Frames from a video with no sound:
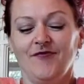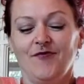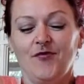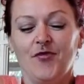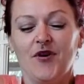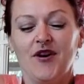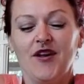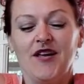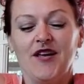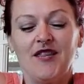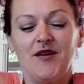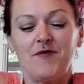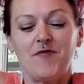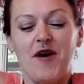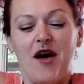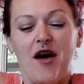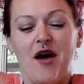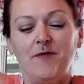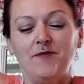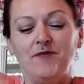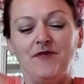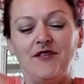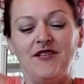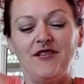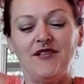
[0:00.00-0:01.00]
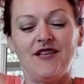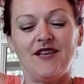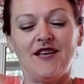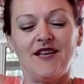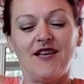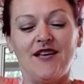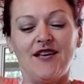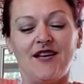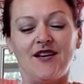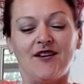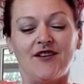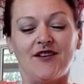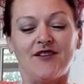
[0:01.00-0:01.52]
bringing them up to the
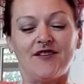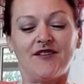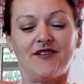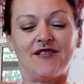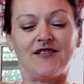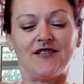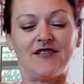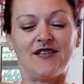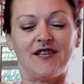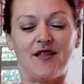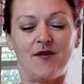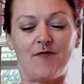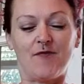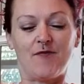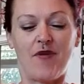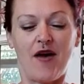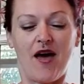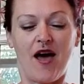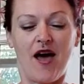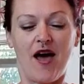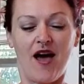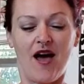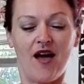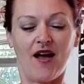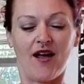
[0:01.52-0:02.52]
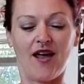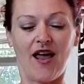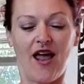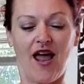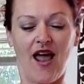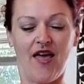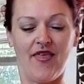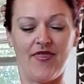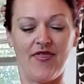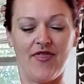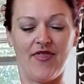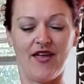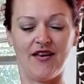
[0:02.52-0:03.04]
ears, to the back,
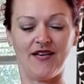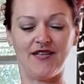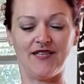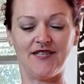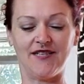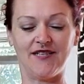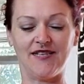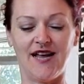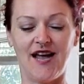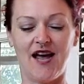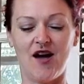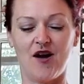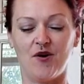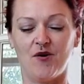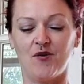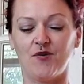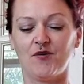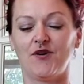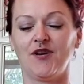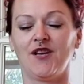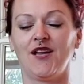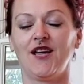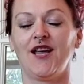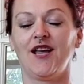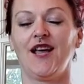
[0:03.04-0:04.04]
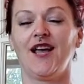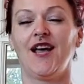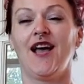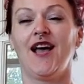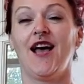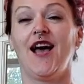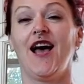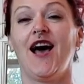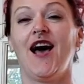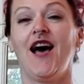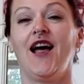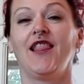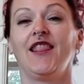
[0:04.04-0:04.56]
and then down.
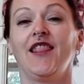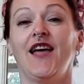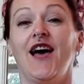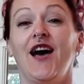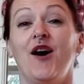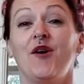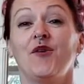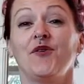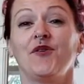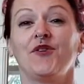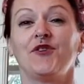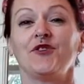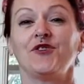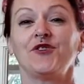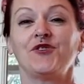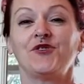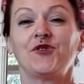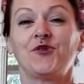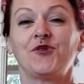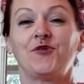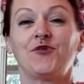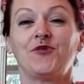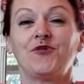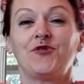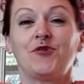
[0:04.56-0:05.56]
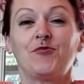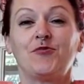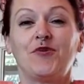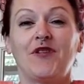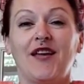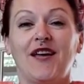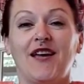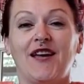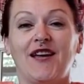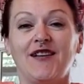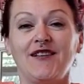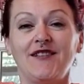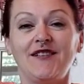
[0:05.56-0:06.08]
Allow your shoulder
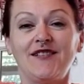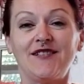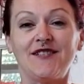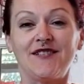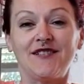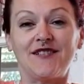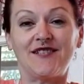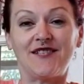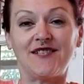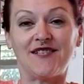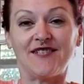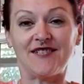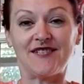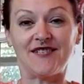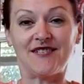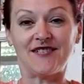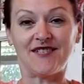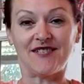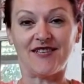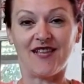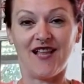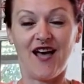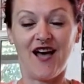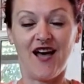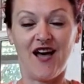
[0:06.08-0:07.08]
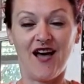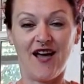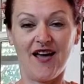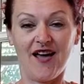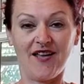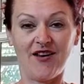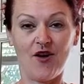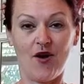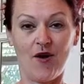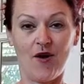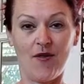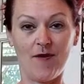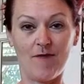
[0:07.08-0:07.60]
blades to
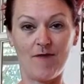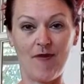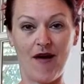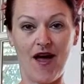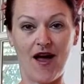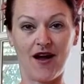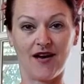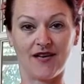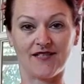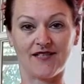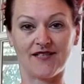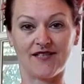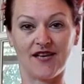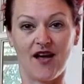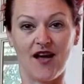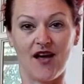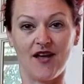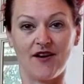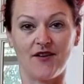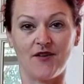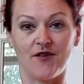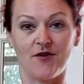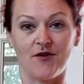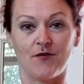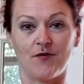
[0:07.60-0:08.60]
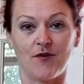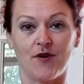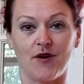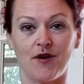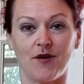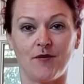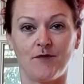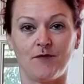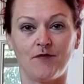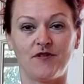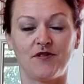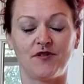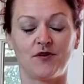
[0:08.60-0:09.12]
slide on the back side of the
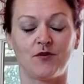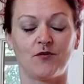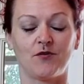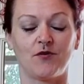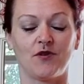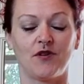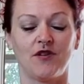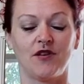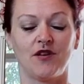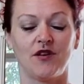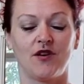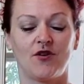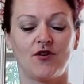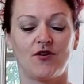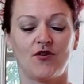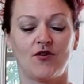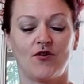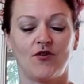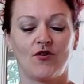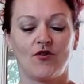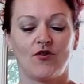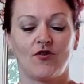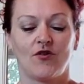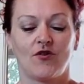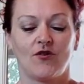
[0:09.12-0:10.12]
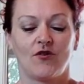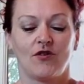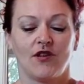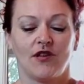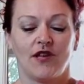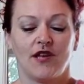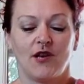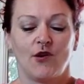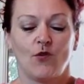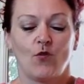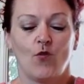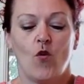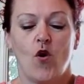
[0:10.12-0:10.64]
ribs. So really curl
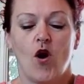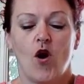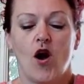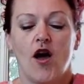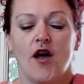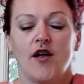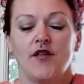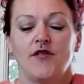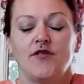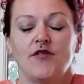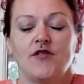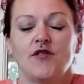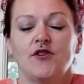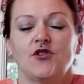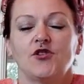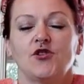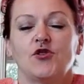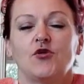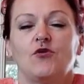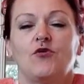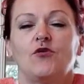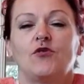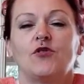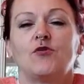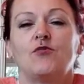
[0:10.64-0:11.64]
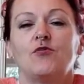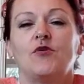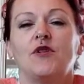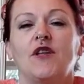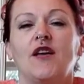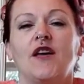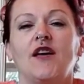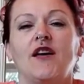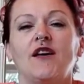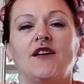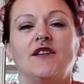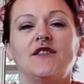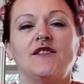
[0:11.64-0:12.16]
in, widen the shoulder
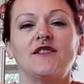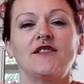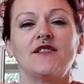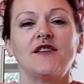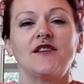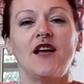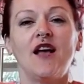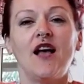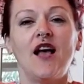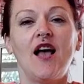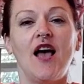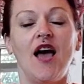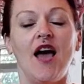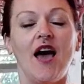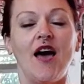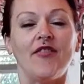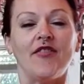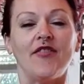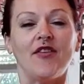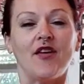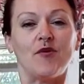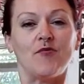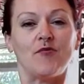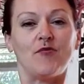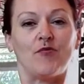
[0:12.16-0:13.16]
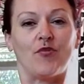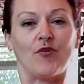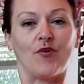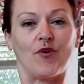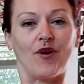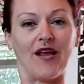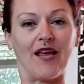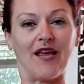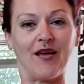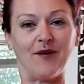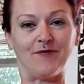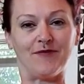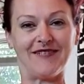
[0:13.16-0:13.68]
blades, and then
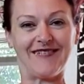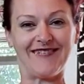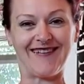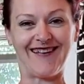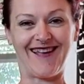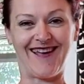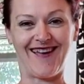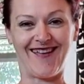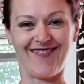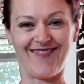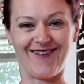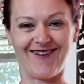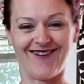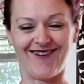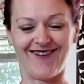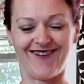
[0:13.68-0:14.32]
bring them together.